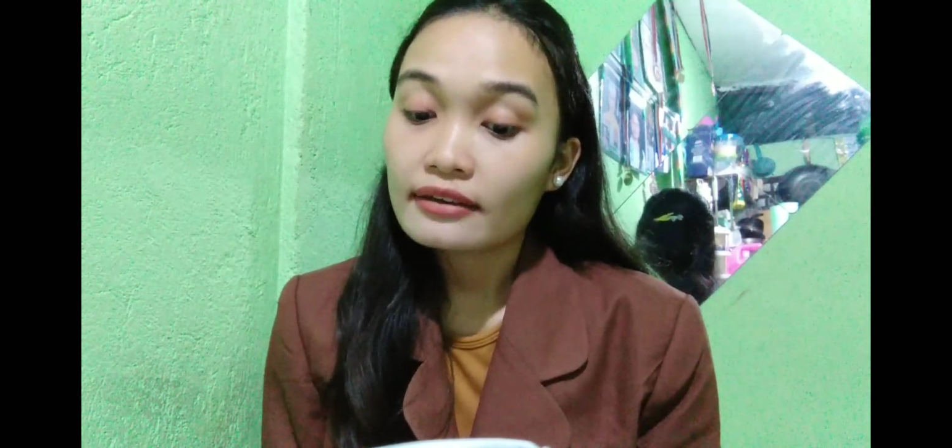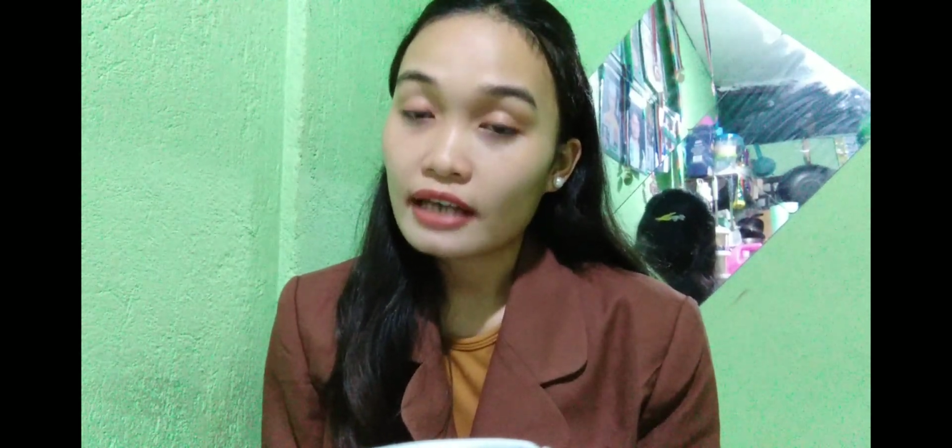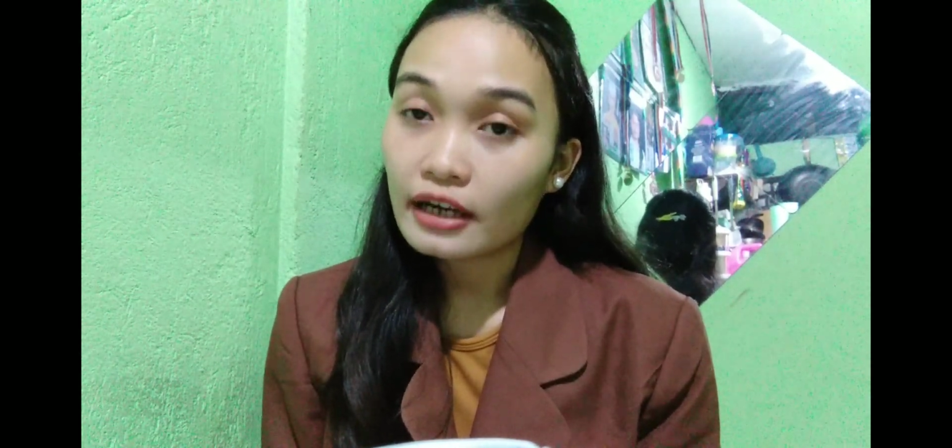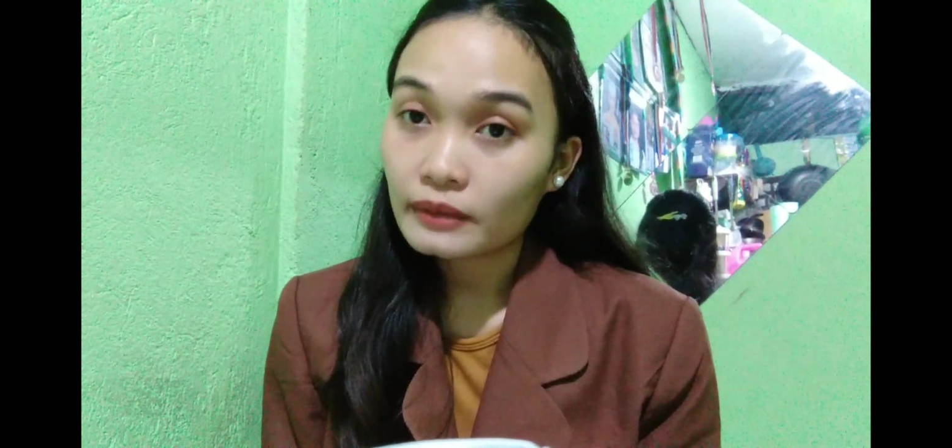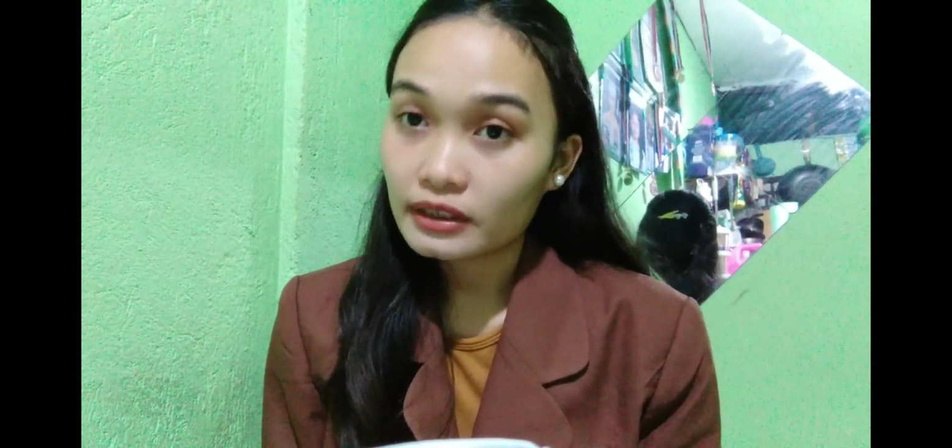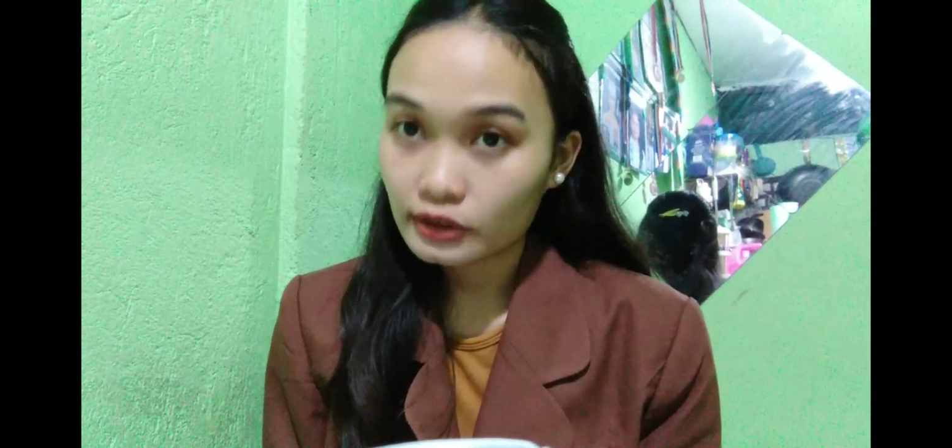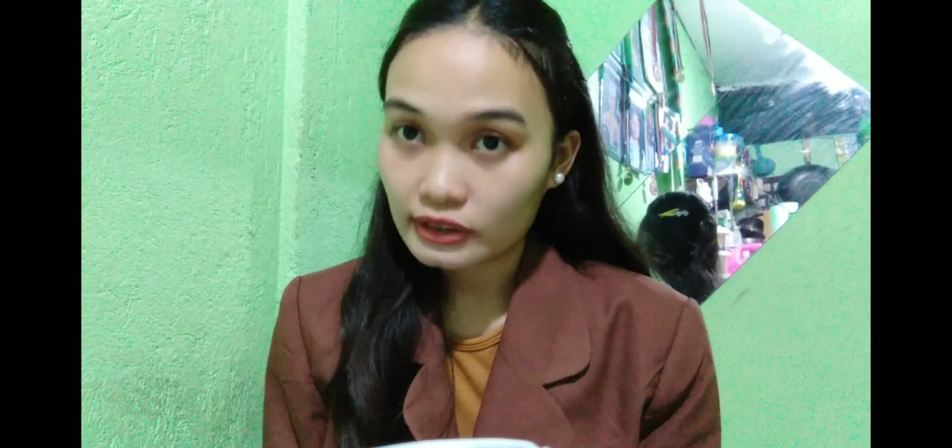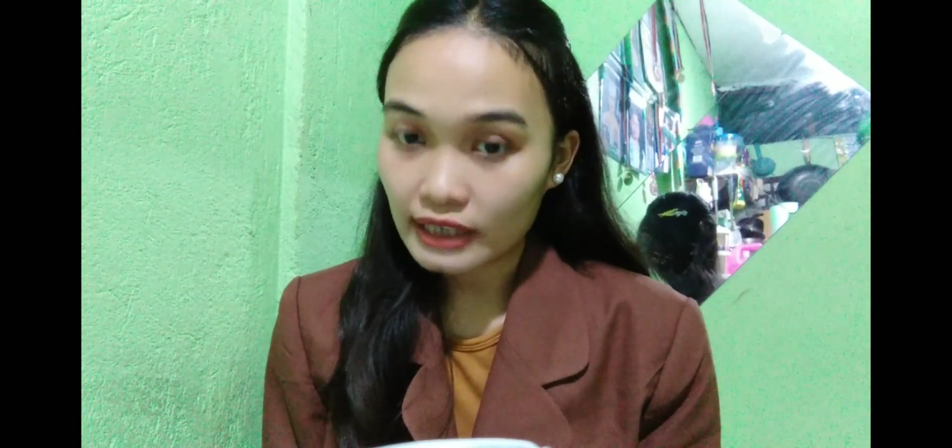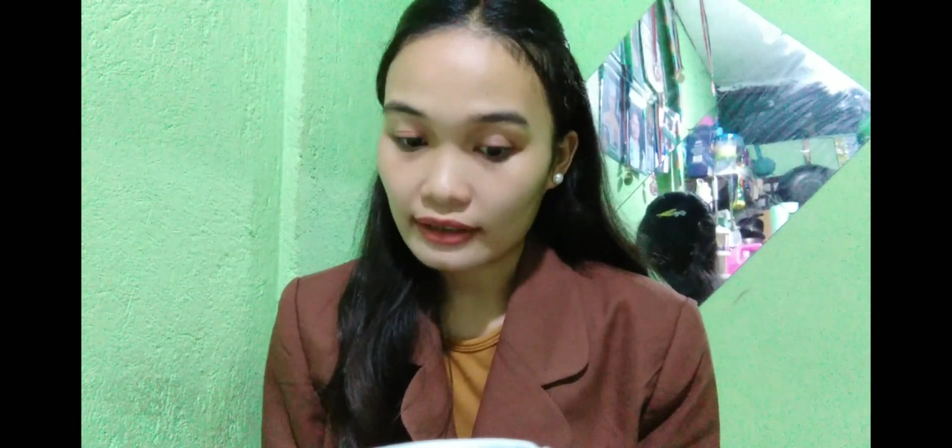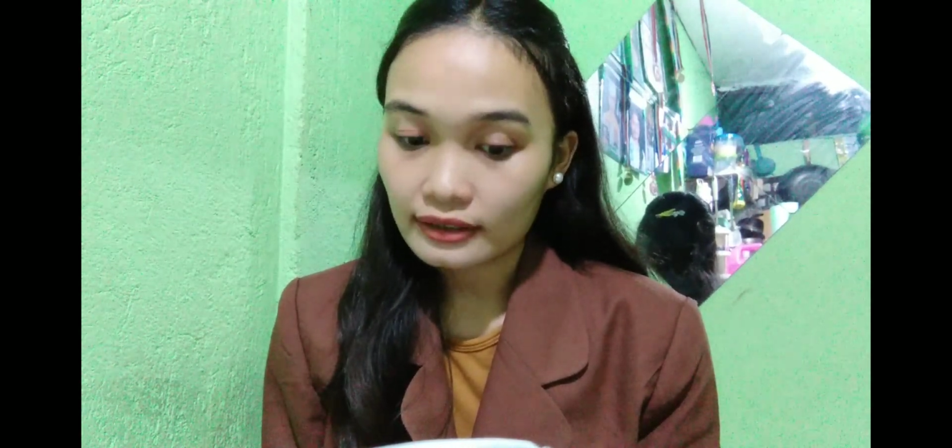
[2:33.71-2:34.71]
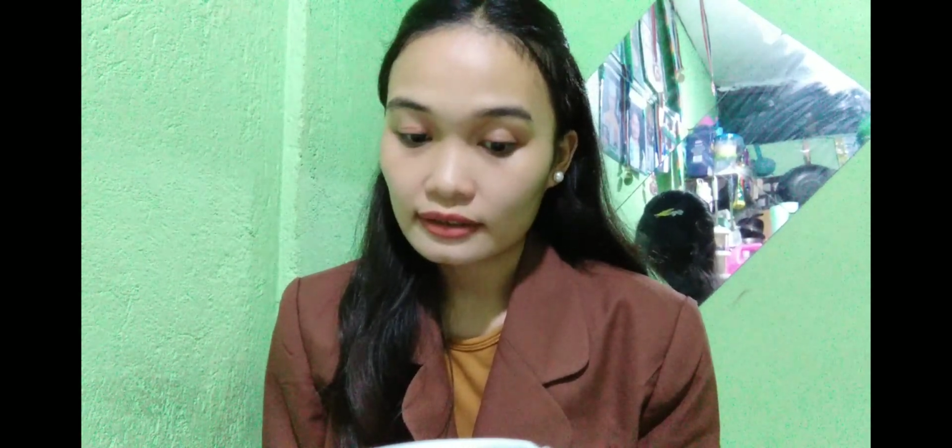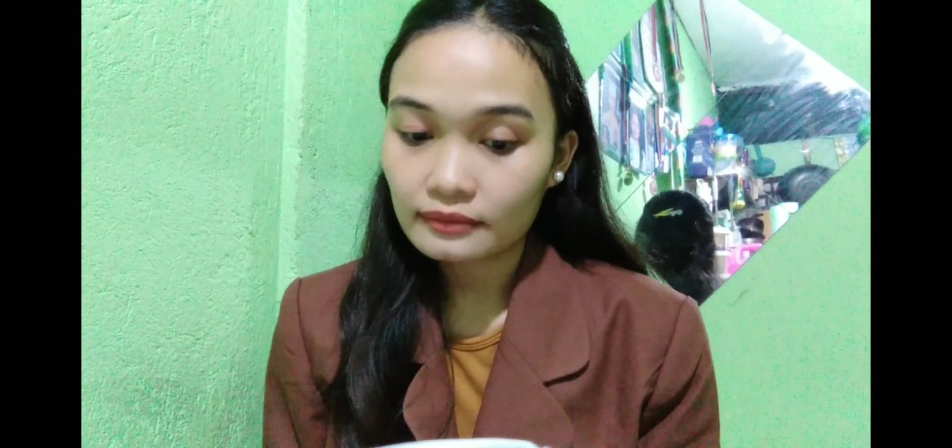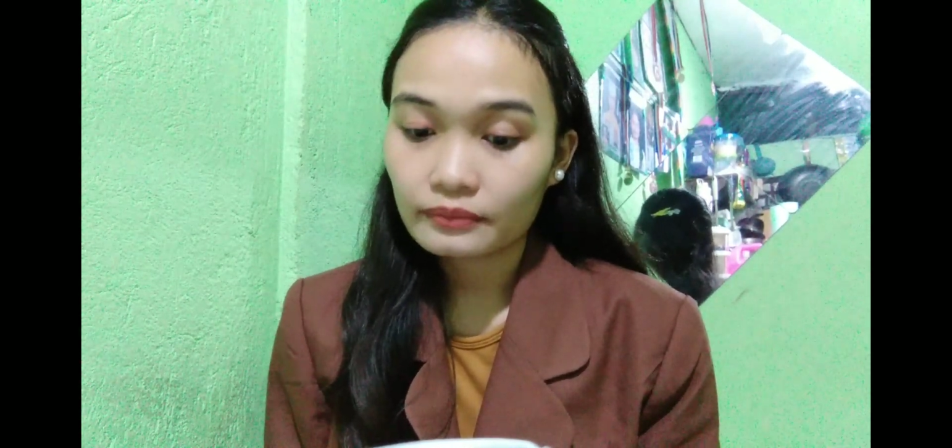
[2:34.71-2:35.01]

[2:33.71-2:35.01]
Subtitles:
them in society.